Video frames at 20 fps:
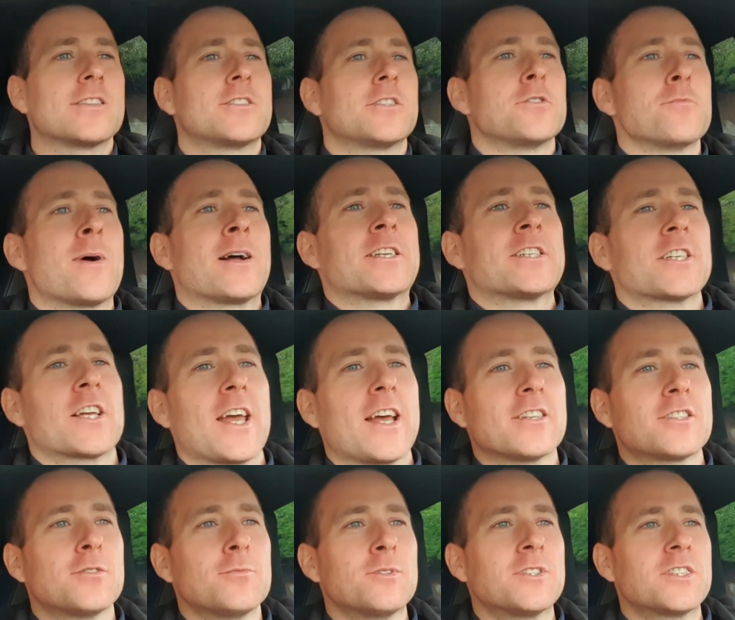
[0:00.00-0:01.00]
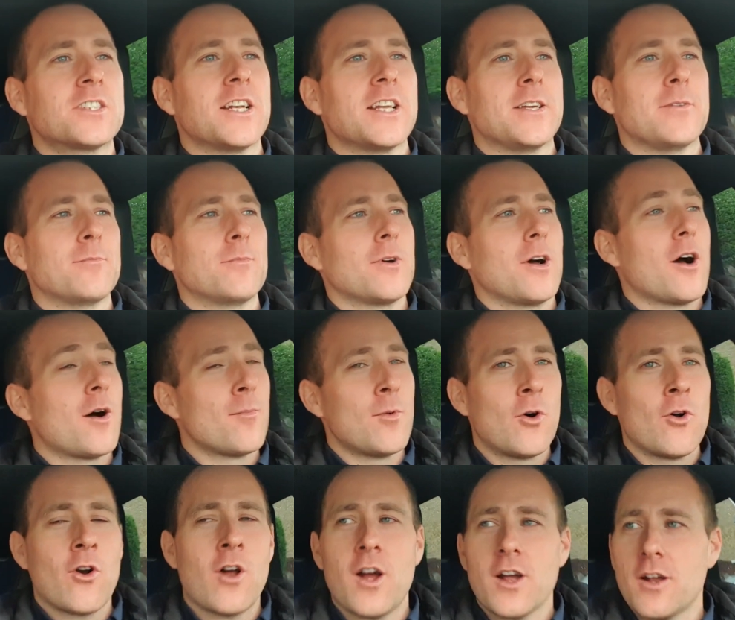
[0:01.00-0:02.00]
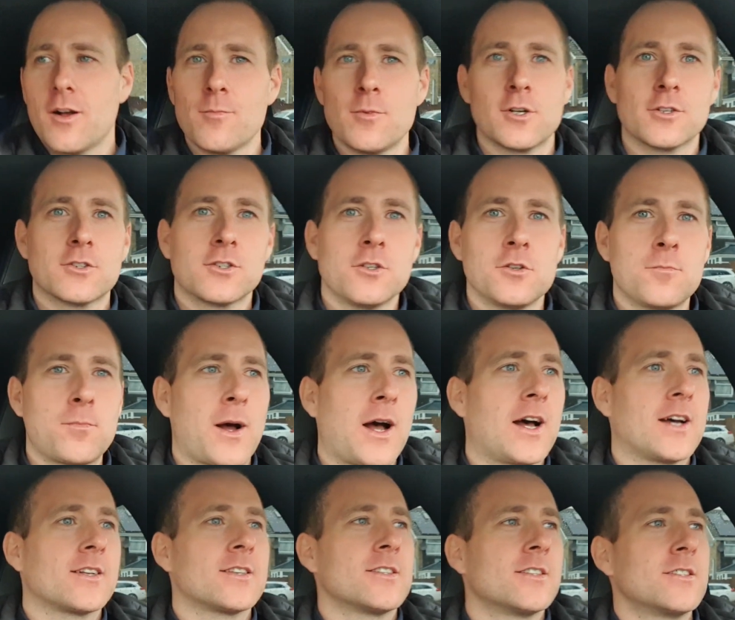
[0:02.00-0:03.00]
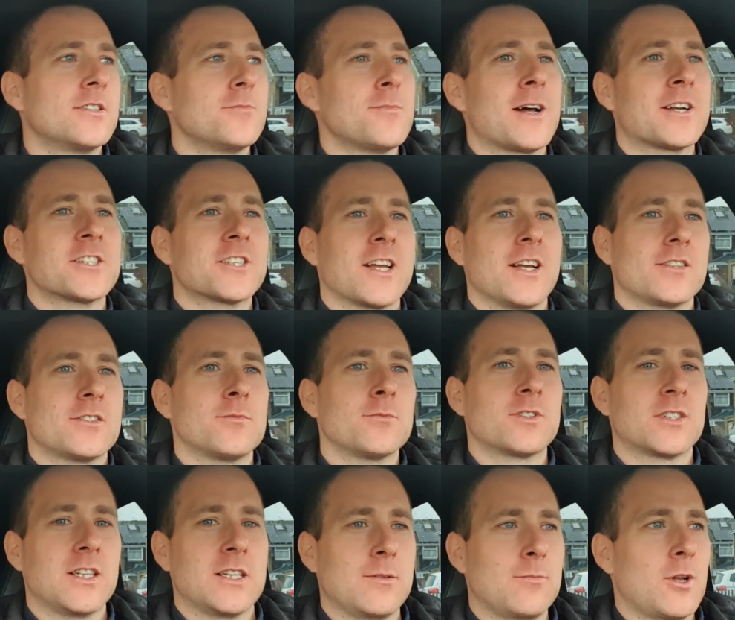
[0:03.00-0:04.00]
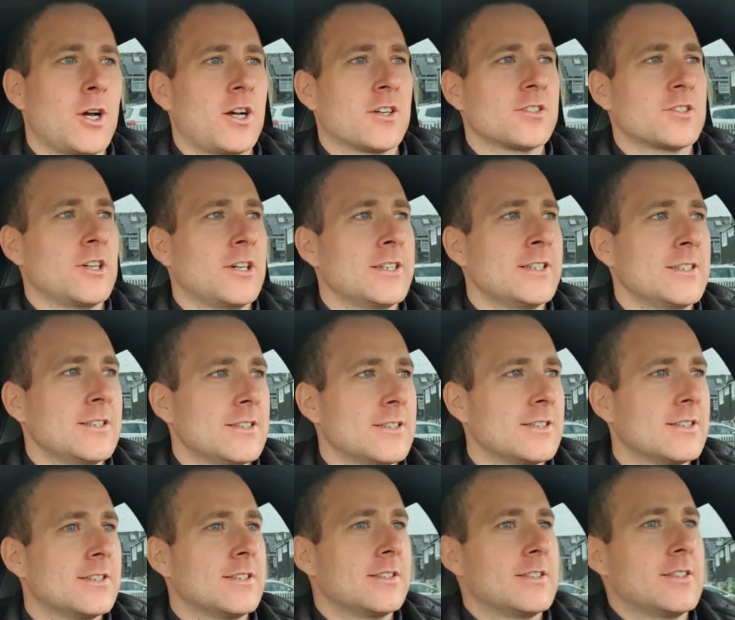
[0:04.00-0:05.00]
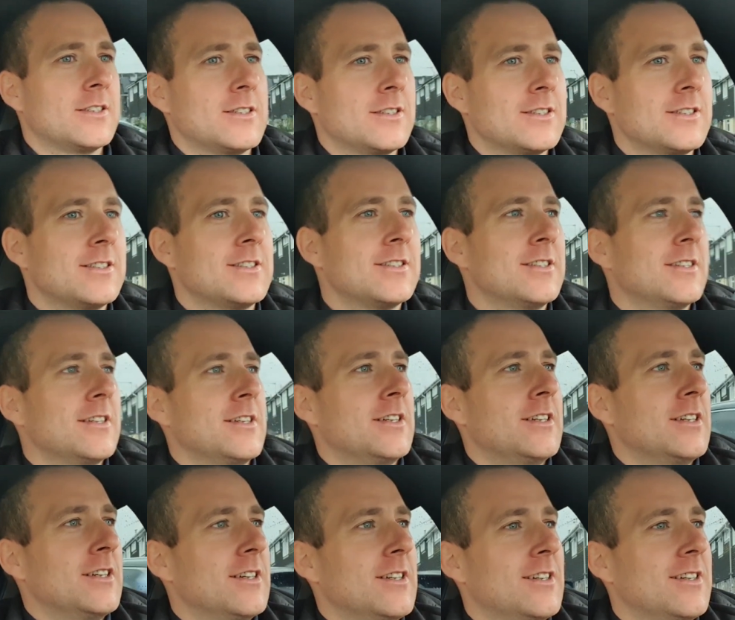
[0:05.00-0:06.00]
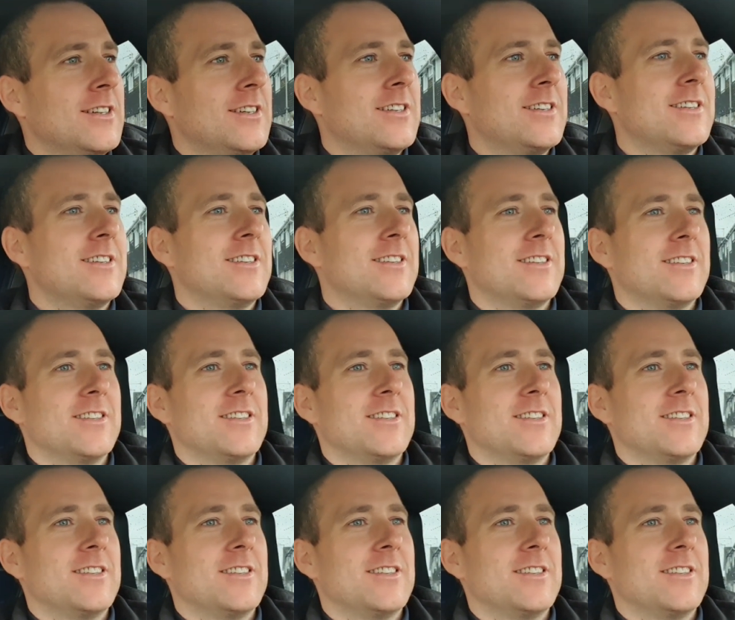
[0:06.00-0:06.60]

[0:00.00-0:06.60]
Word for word: Did you manage to get some sleep? I'm alright, I'm not too bad. Did you manage to get some sleep last night? Yeah, I did, to be